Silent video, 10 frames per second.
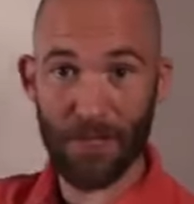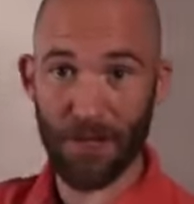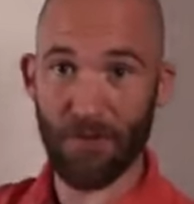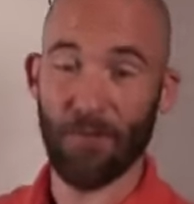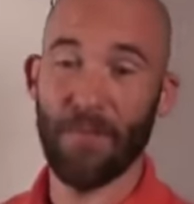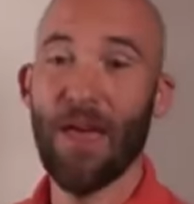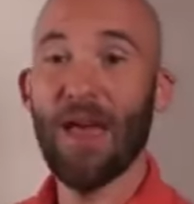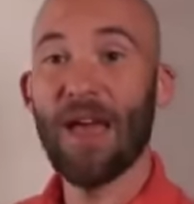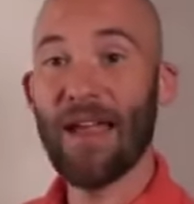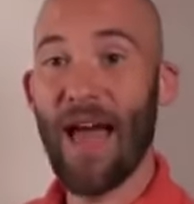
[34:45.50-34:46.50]
server.
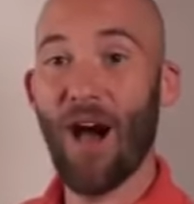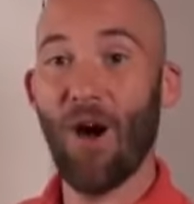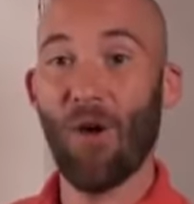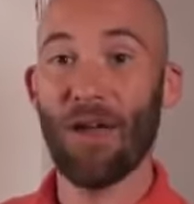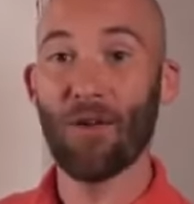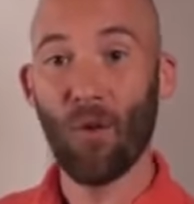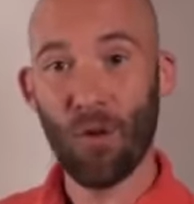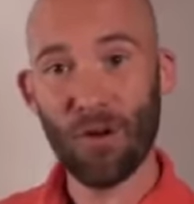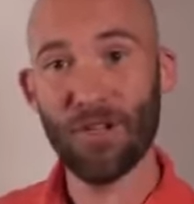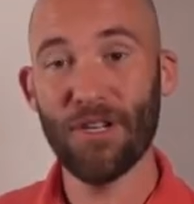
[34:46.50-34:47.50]
Now, in
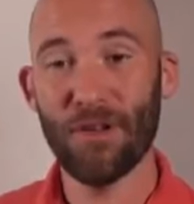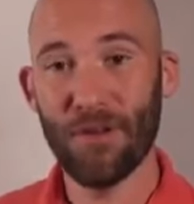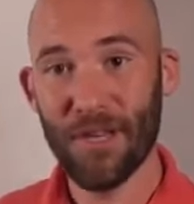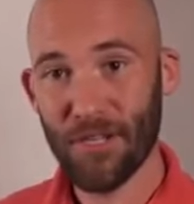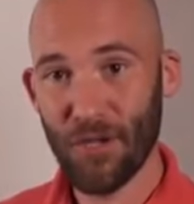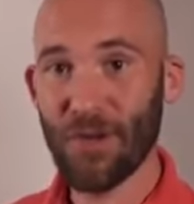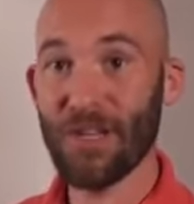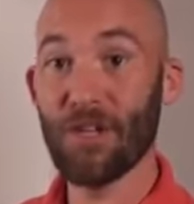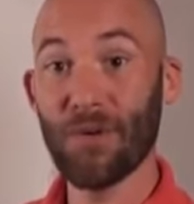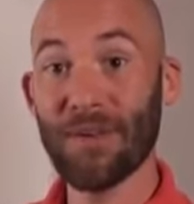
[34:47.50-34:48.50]
order to do this, you
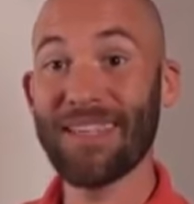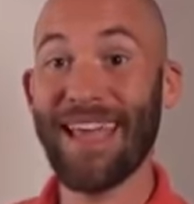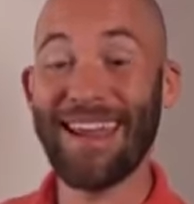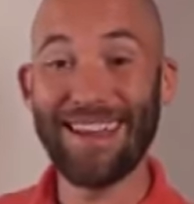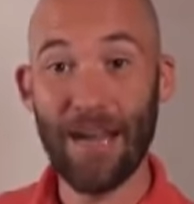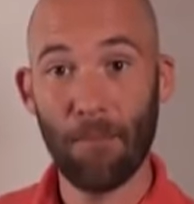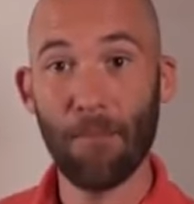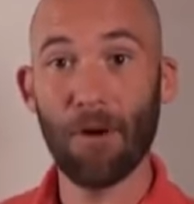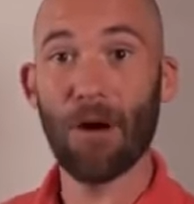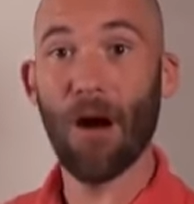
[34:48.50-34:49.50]
can do this a
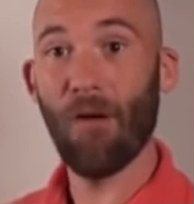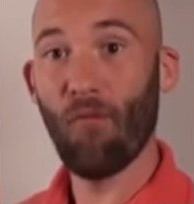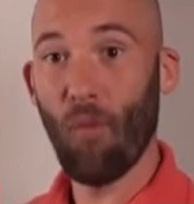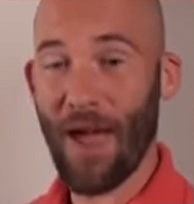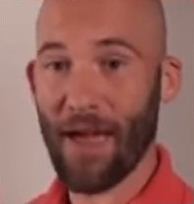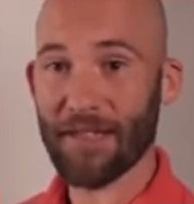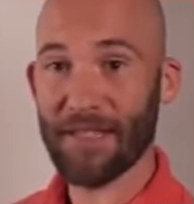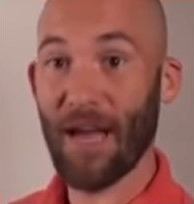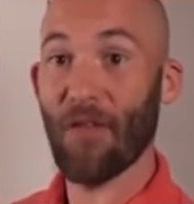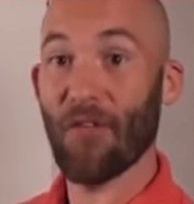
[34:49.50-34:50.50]
number of
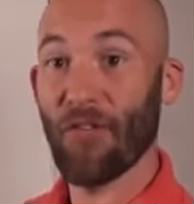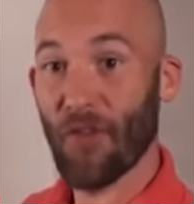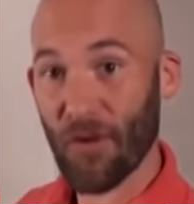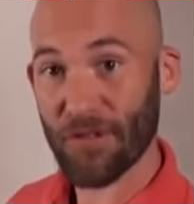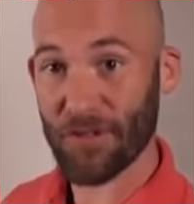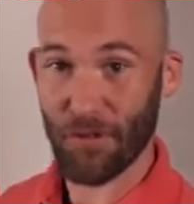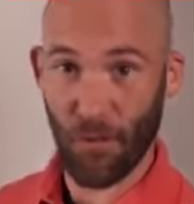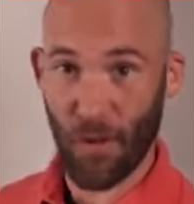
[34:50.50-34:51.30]
ways. Now, the first